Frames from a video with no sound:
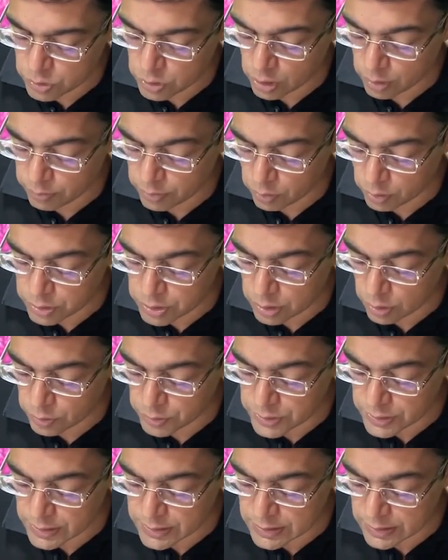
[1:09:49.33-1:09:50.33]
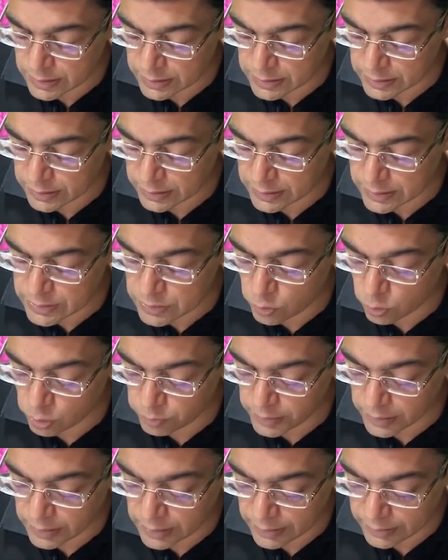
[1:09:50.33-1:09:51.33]
glomerulosclerosis and he is going to
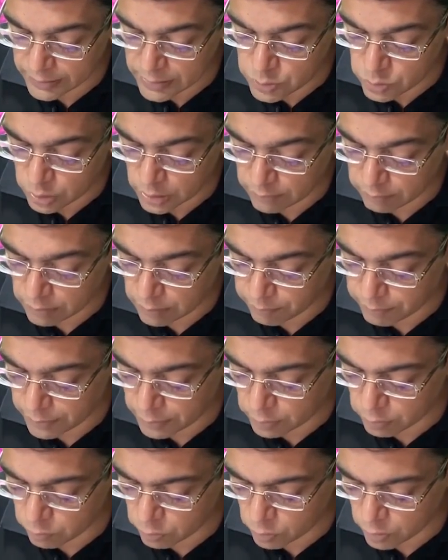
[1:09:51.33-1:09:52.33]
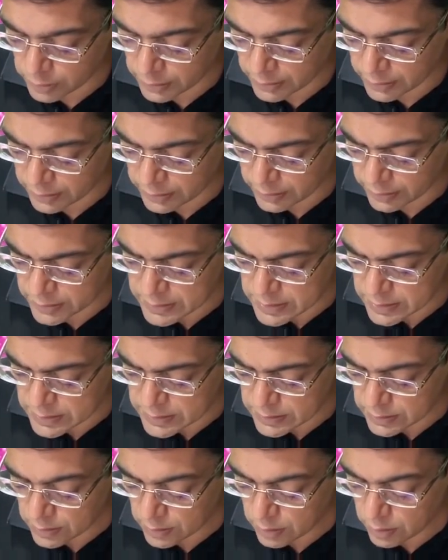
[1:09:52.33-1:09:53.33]
be at high risk for development of chronic kidney
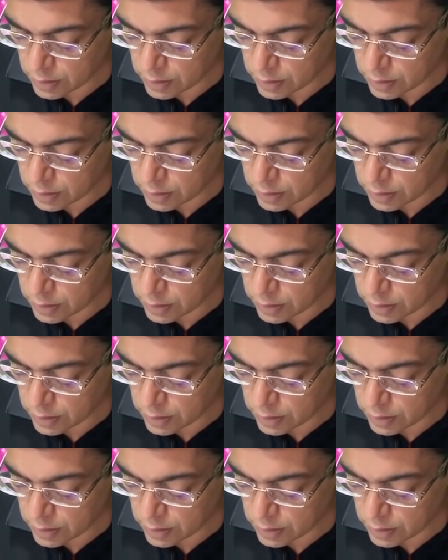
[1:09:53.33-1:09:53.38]
disease,